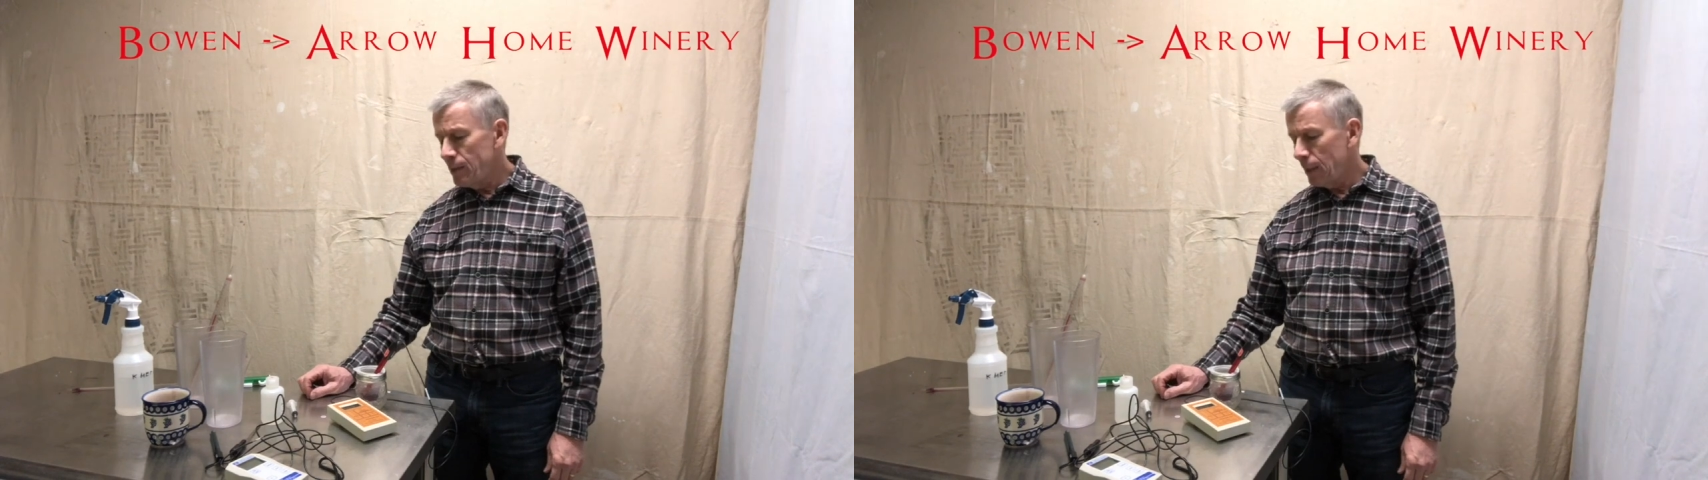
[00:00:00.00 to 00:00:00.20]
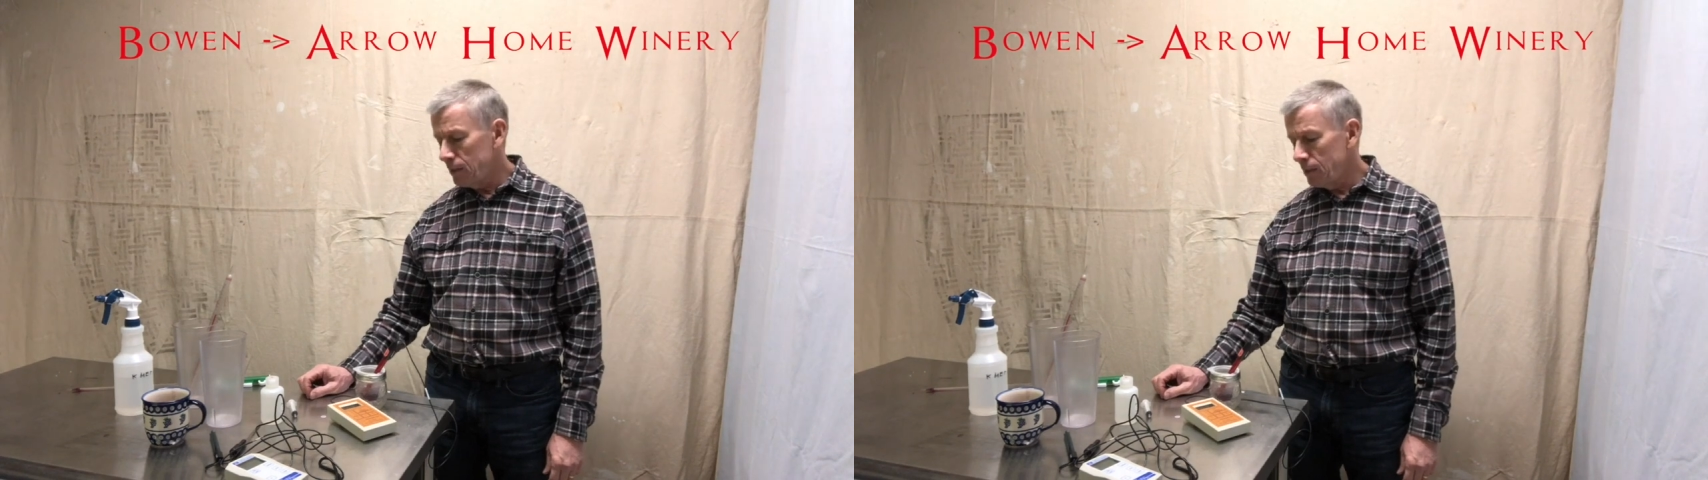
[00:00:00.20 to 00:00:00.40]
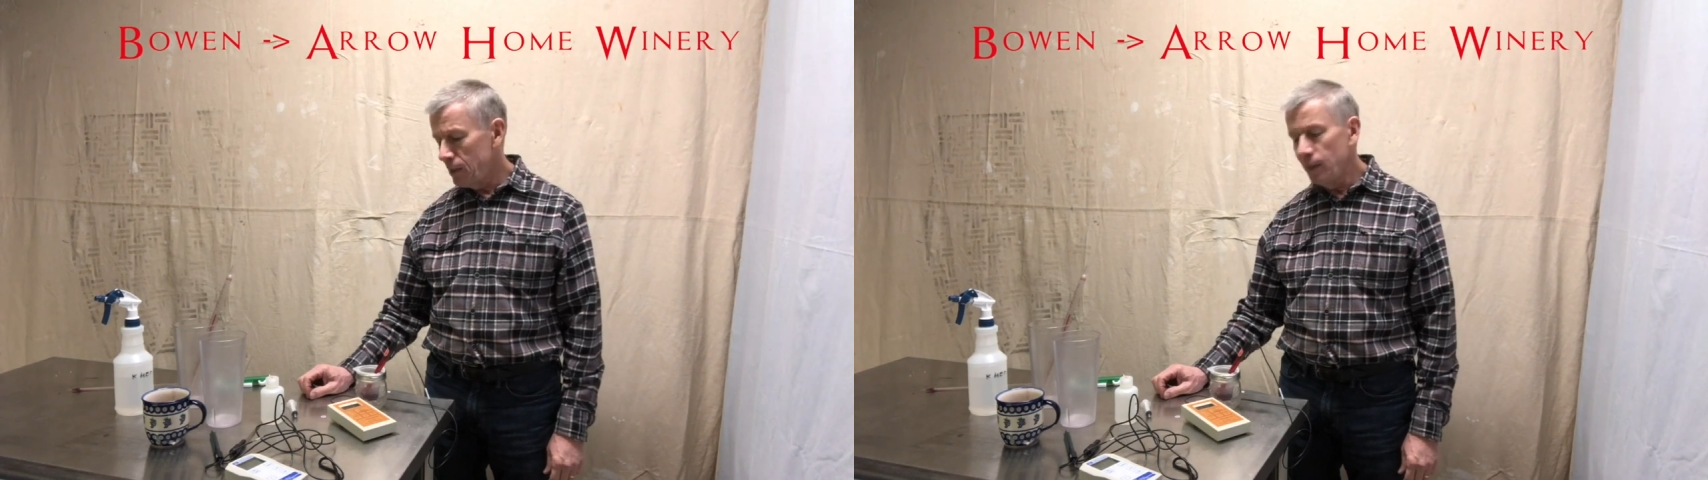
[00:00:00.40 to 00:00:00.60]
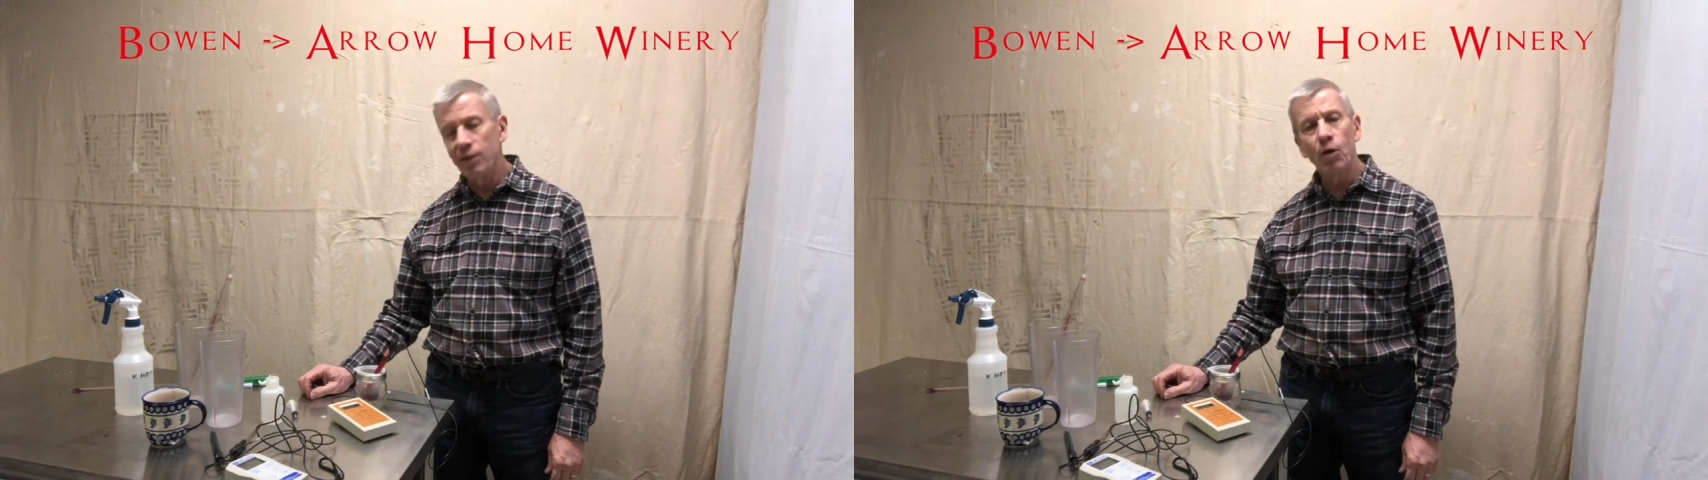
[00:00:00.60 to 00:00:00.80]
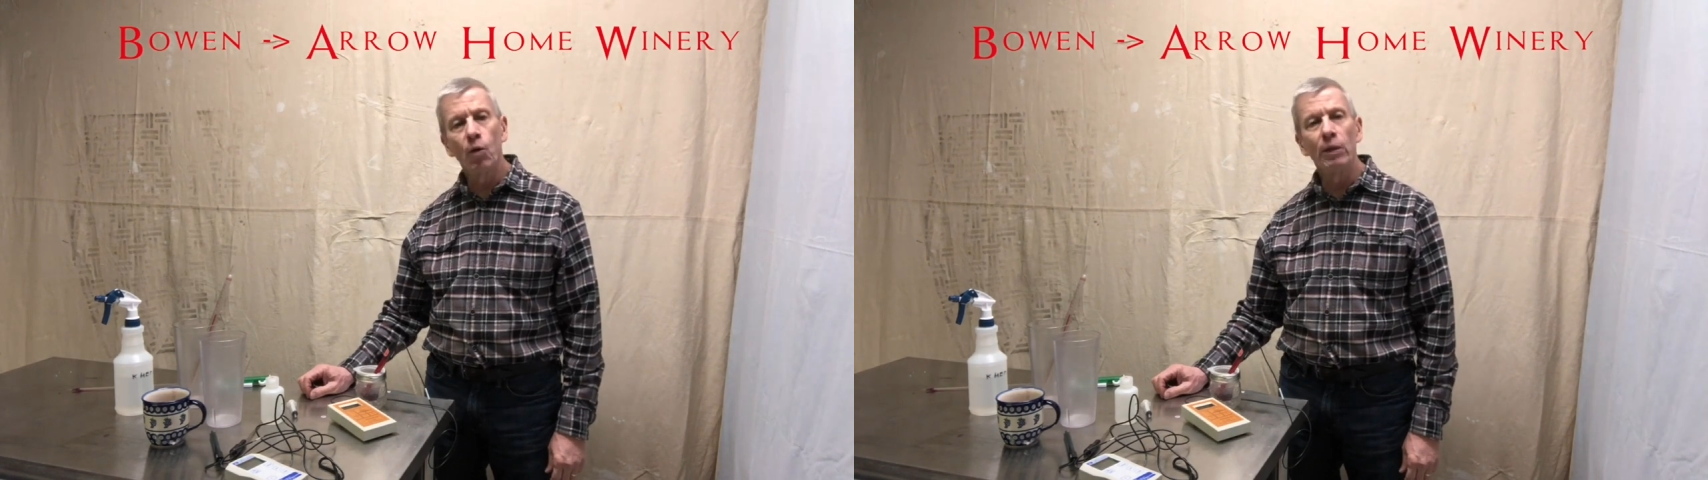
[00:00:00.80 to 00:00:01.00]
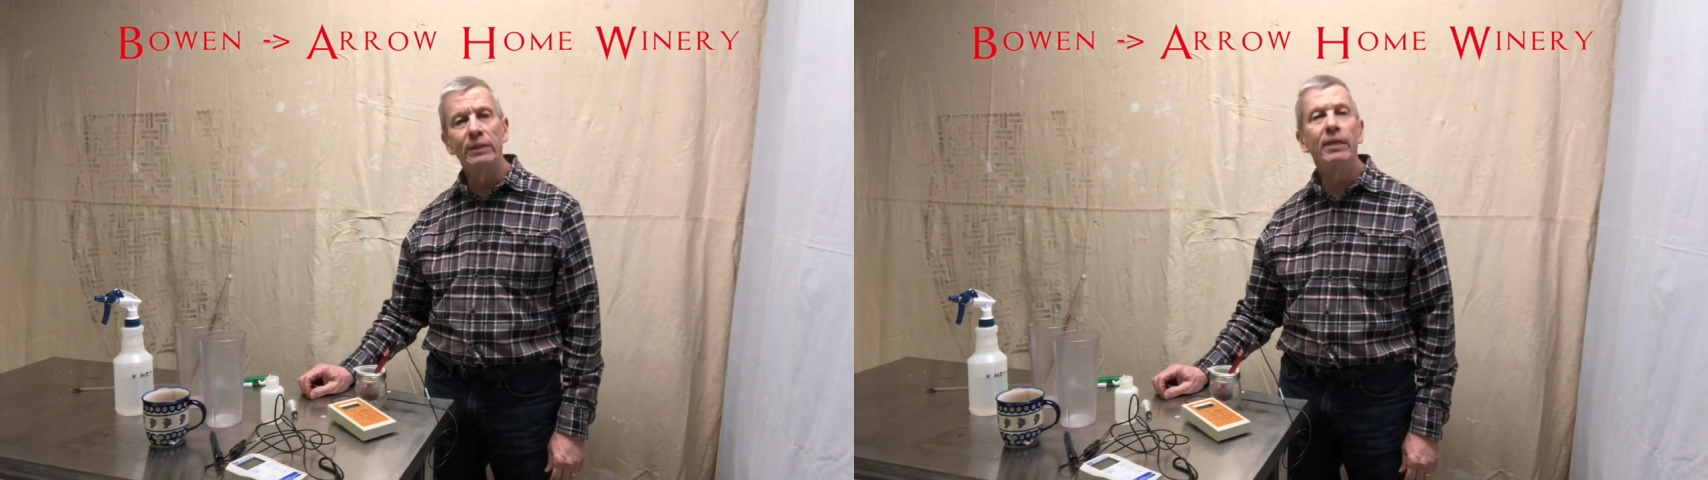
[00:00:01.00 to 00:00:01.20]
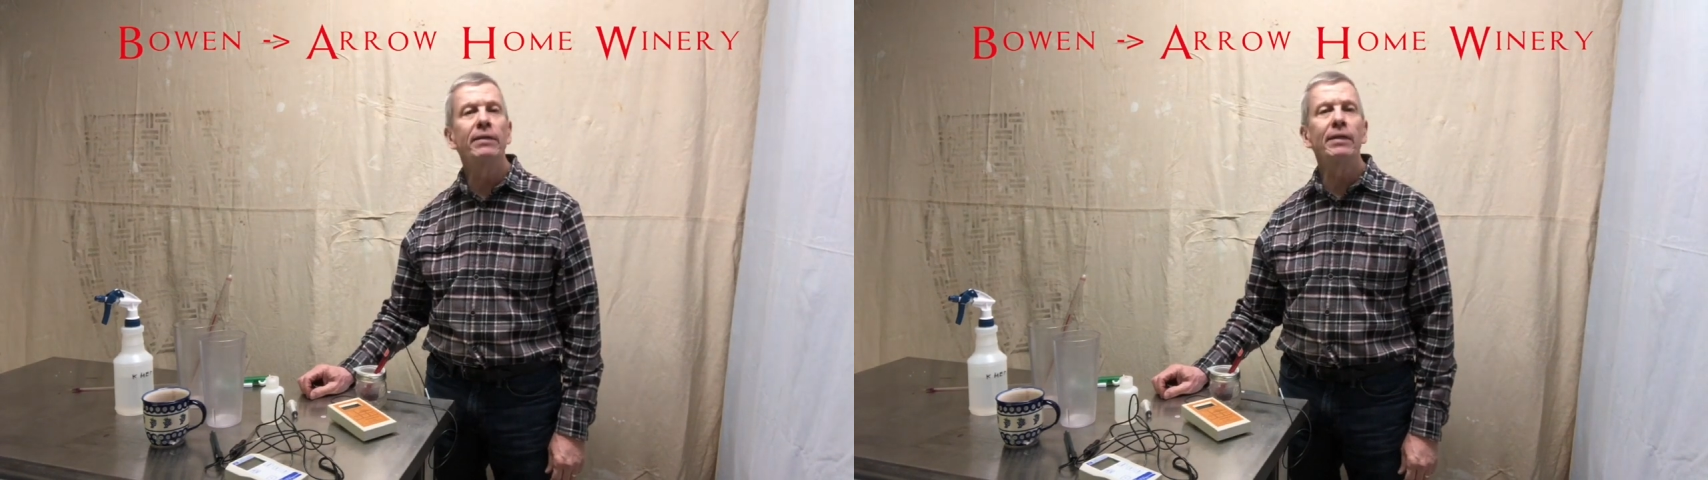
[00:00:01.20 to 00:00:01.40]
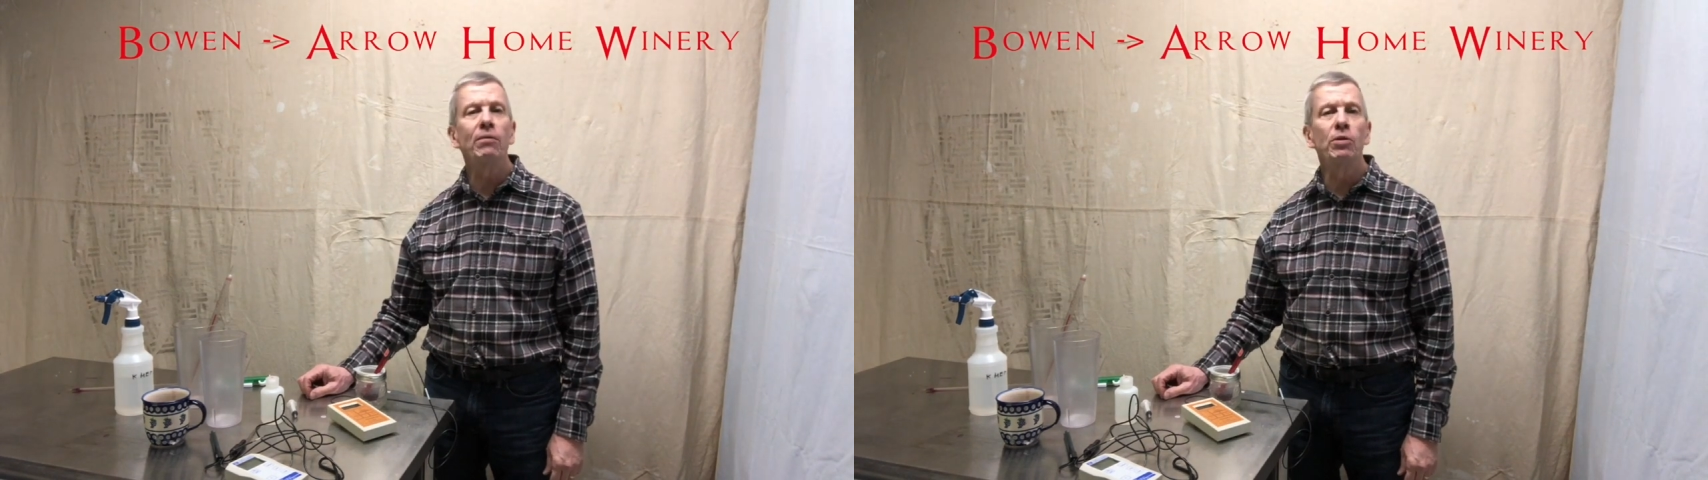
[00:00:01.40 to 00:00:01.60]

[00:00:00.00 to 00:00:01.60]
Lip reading: test the total acidity,